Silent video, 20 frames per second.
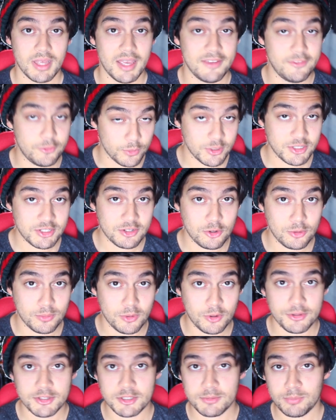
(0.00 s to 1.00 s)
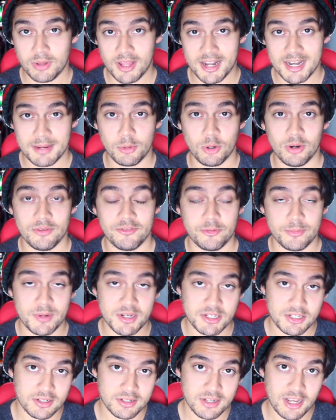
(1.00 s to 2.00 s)
If you want to know more, there's plenty more
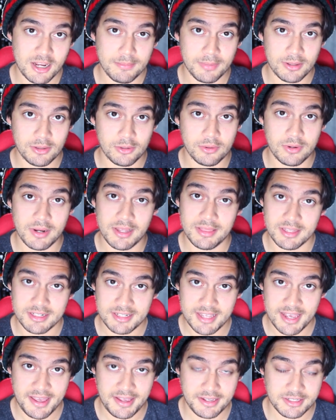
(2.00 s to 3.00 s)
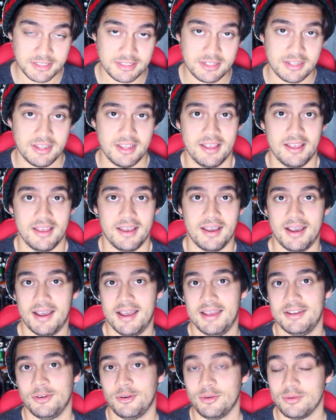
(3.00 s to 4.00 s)
information down below in the text,
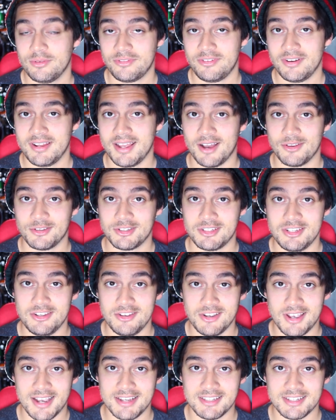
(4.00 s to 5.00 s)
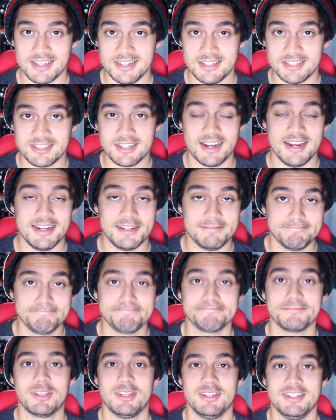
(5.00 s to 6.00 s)
and hopefully I'll see you guys inside.
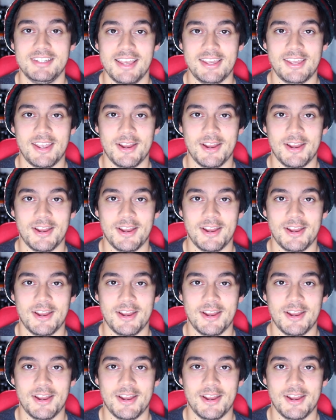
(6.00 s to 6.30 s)
Take